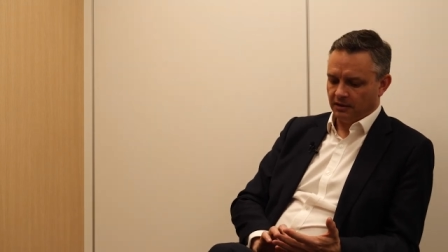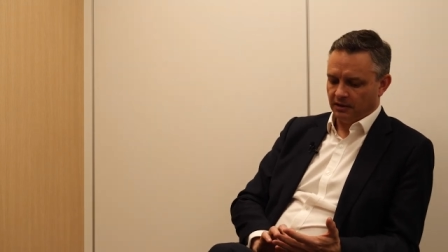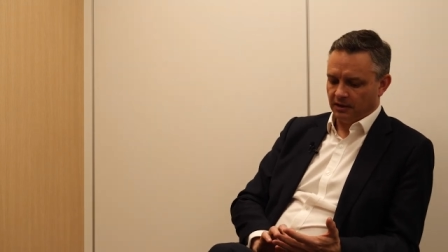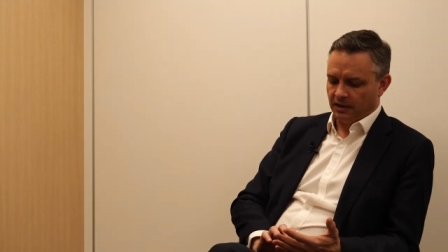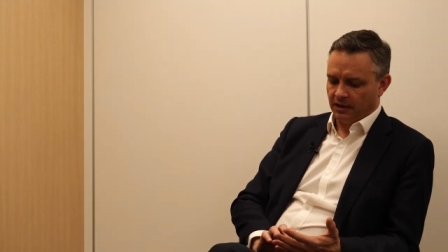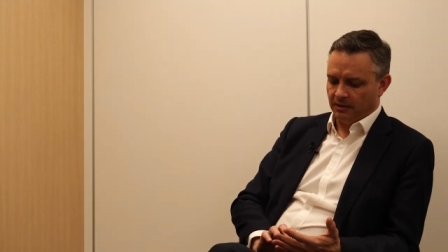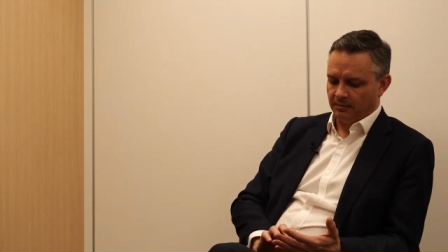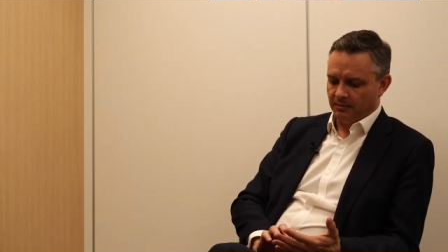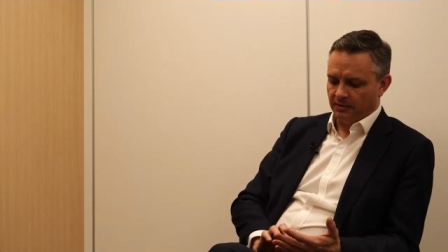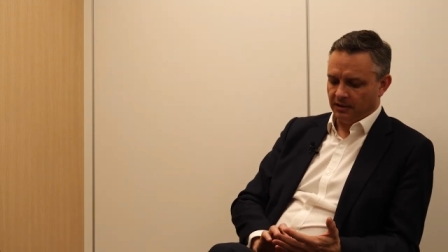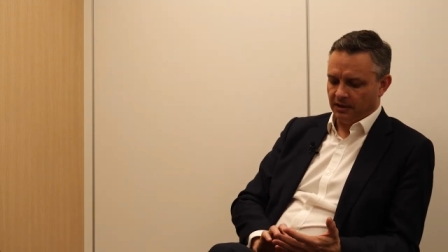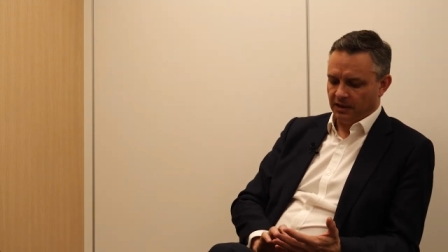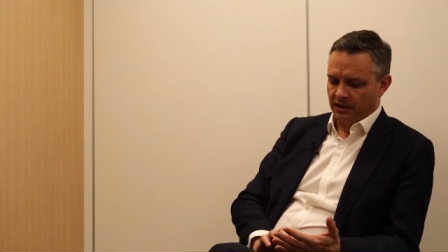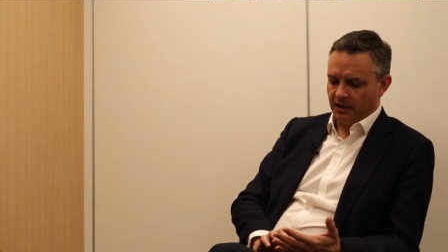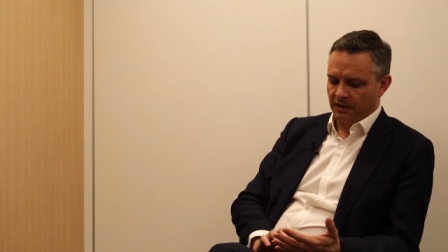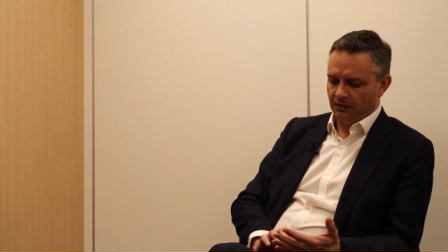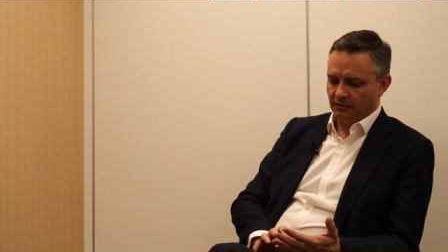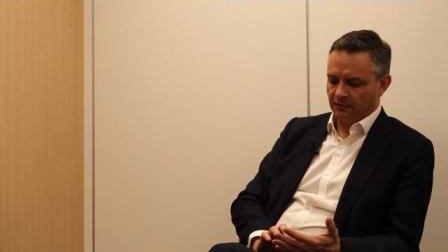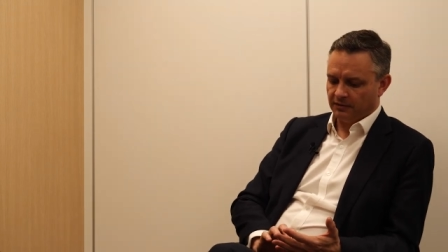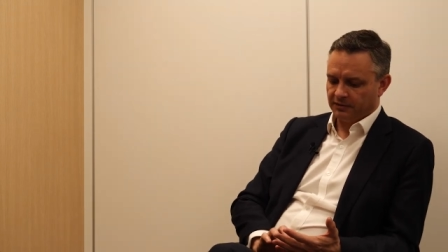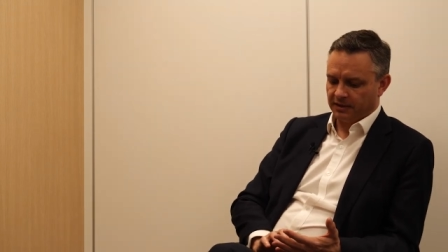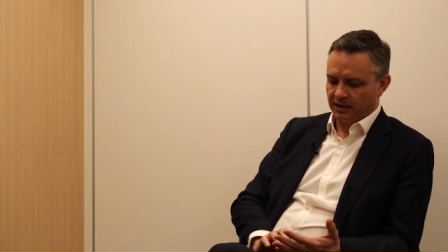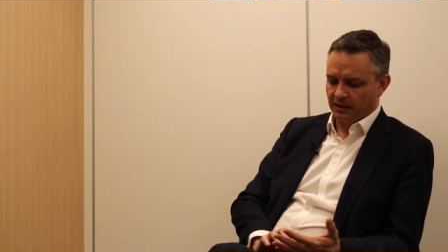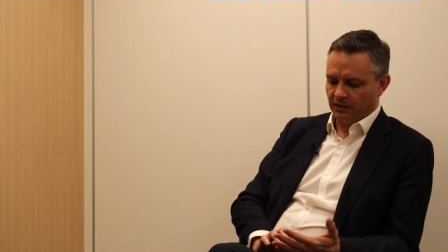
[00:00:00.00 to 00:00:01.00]
um,
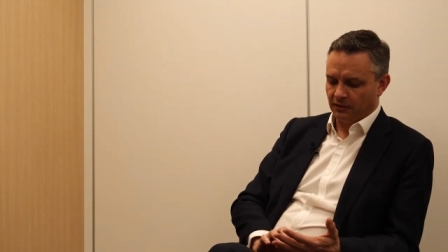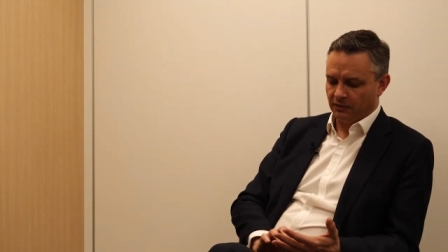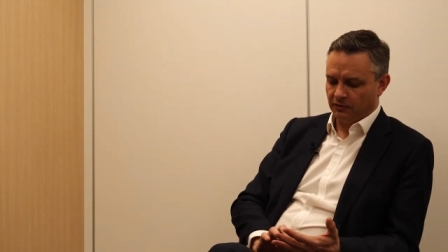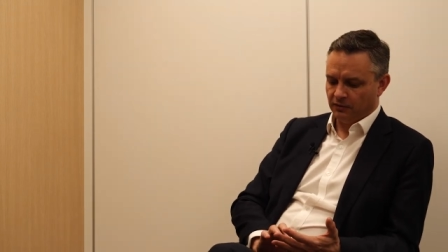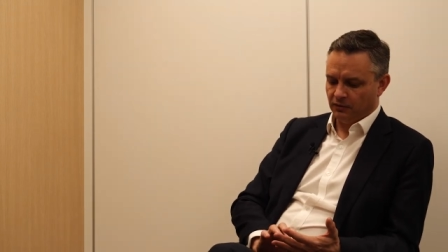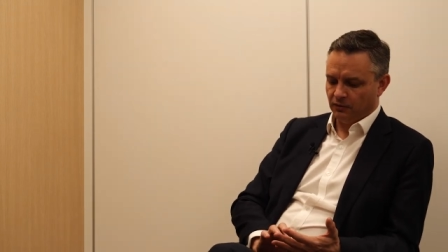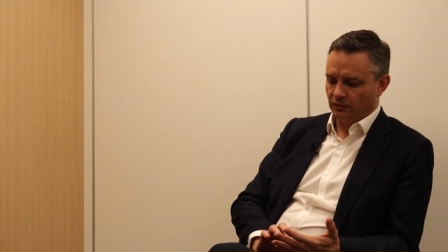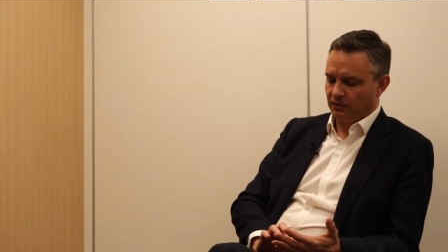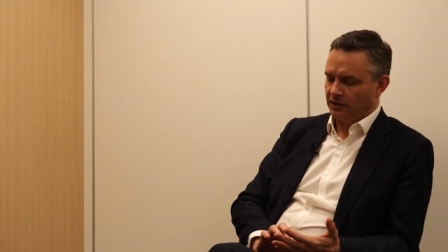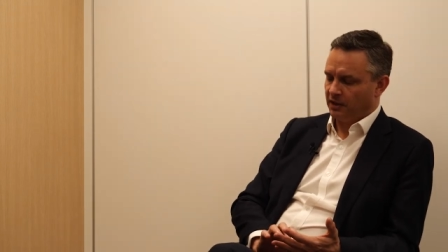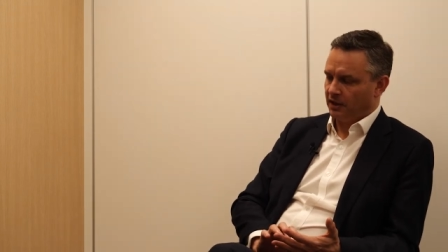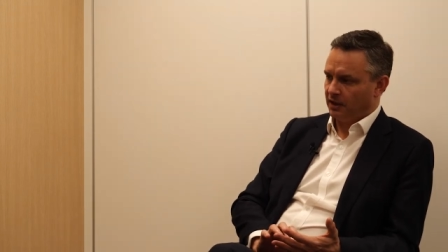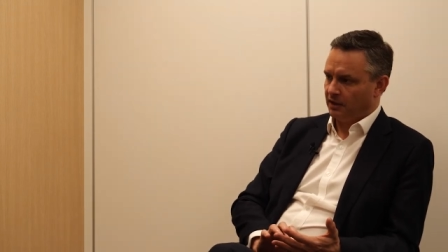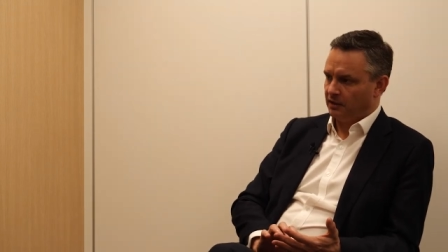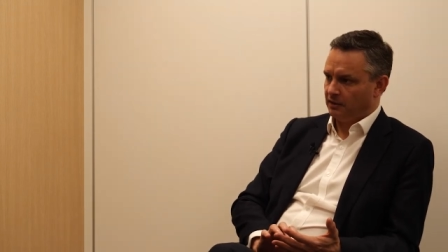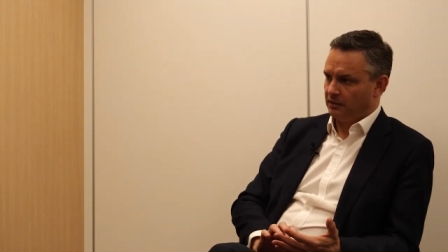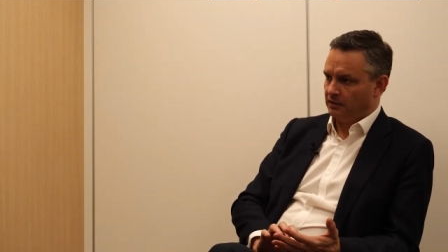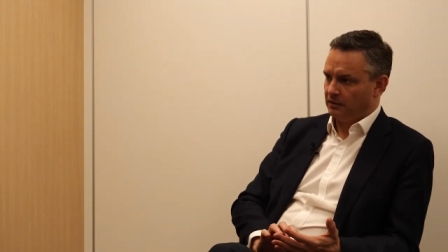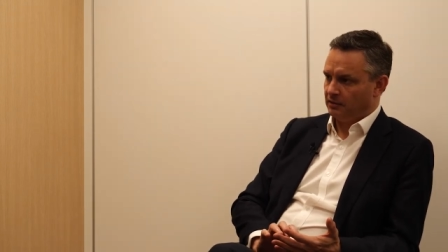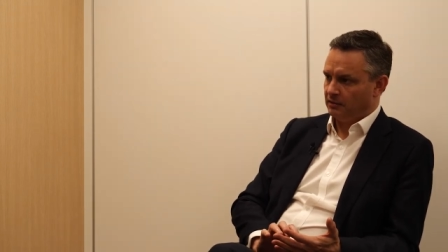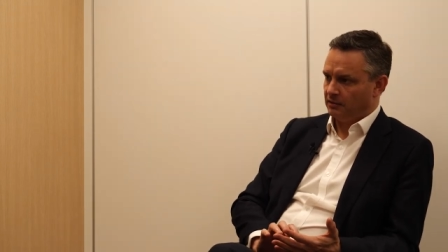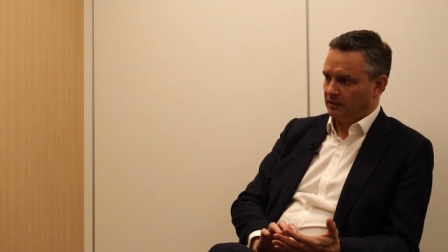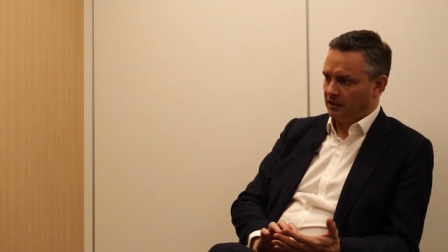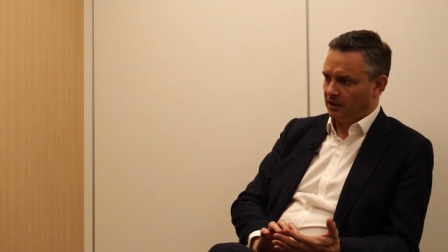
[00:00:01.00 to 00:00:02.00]
here is how you
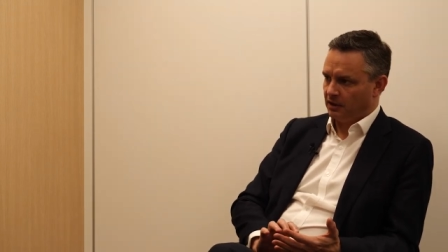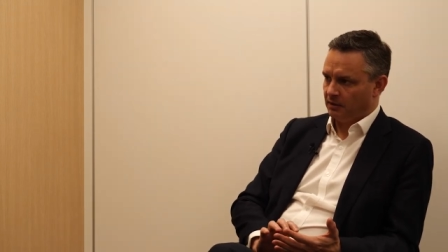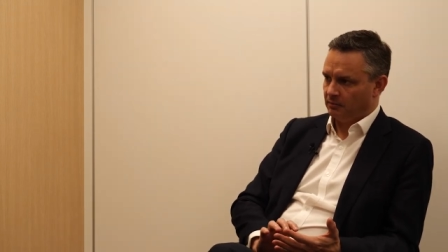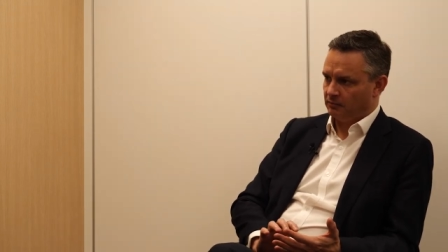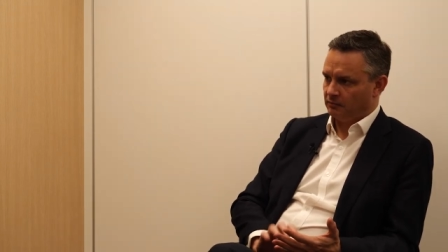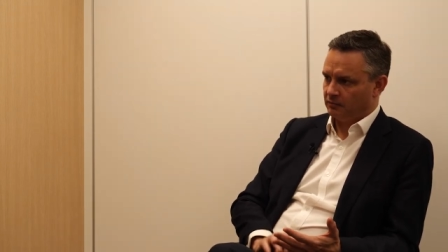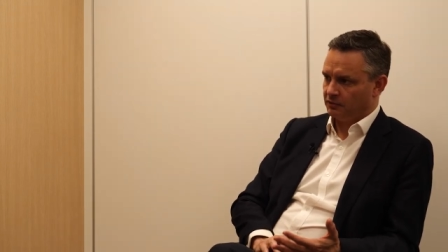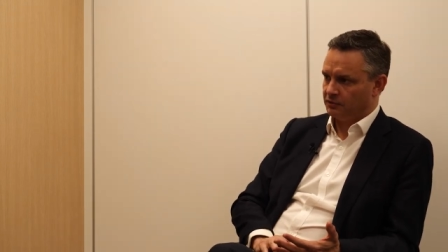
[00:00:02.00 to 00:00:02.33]
can um,